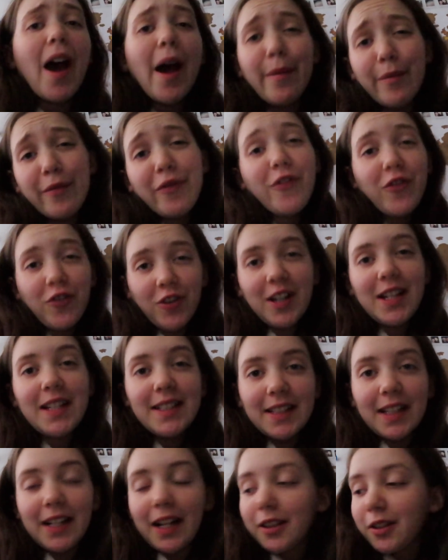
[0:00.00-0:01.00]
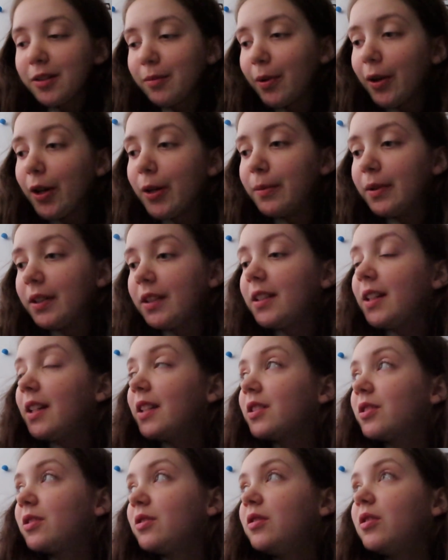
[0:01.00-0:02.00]
I'm freezing at the moment.
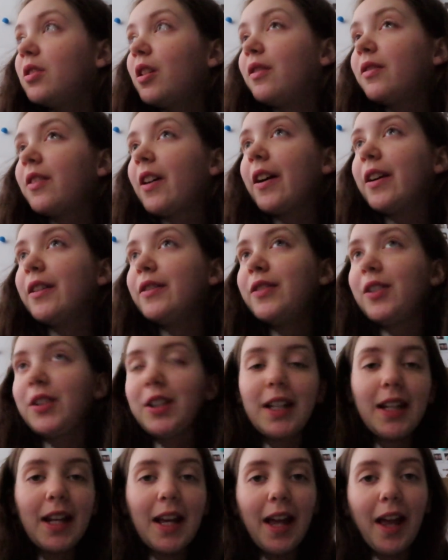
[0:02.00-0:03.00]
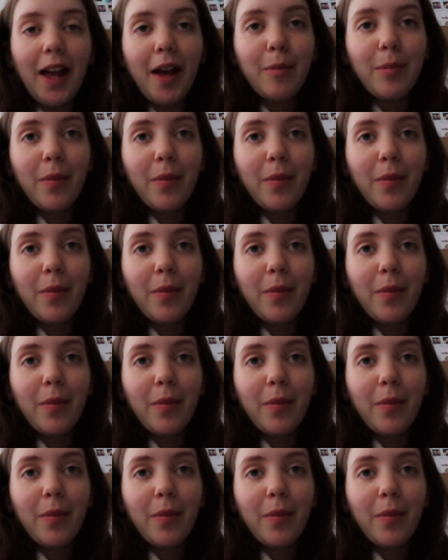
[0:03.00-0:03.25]
It's not very fun in here,